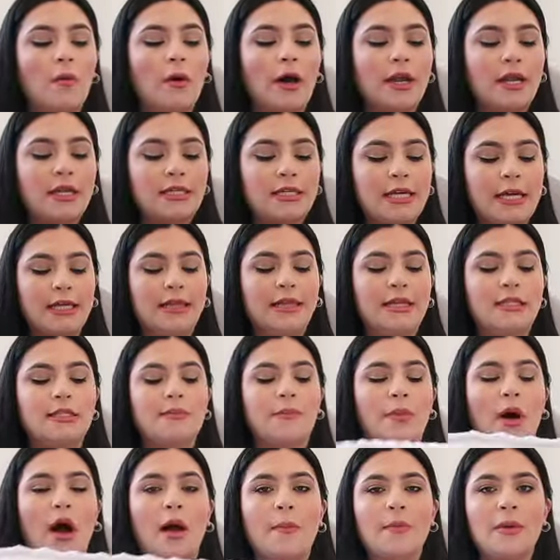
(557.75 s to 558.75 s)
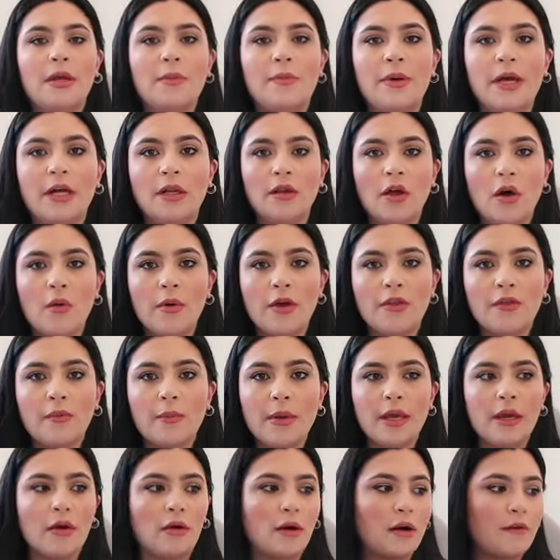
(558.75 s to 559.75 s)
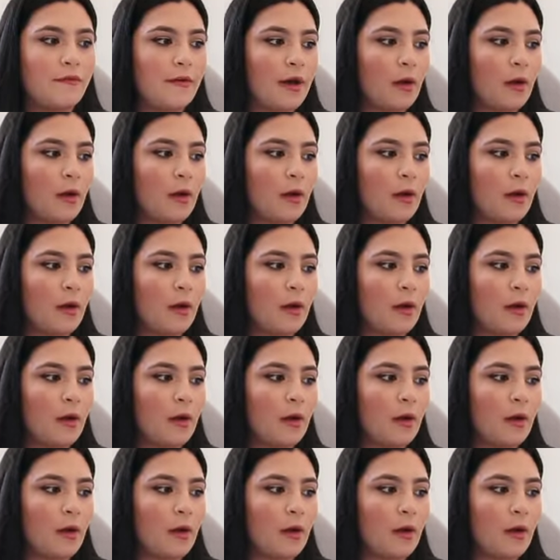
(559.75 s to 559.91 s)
wanna take this boppy pillow with me or if